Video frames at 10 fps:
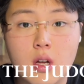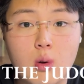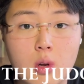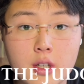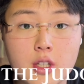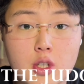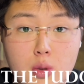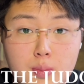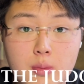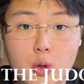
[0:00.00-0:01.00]
Look at the
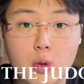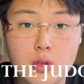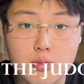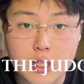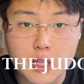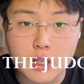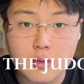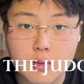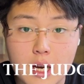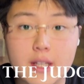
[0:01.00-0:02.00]
Supreme Court's reasoning
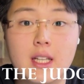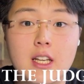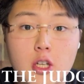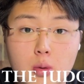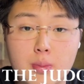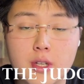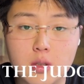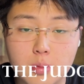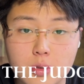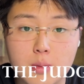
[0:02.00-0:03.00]
and the legal
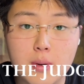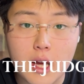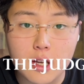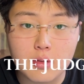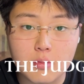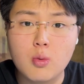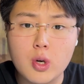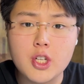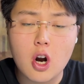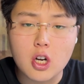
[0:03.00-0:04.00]
principles applied.
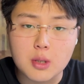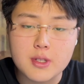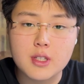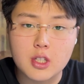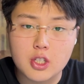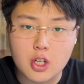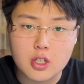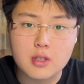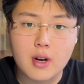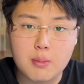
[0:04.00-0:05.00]
Which arguments did the
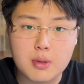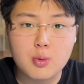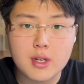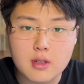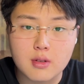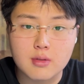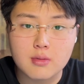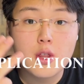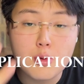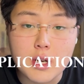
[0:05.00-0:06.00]
judges find persuasive?
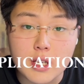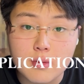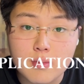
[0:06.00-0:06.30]
3.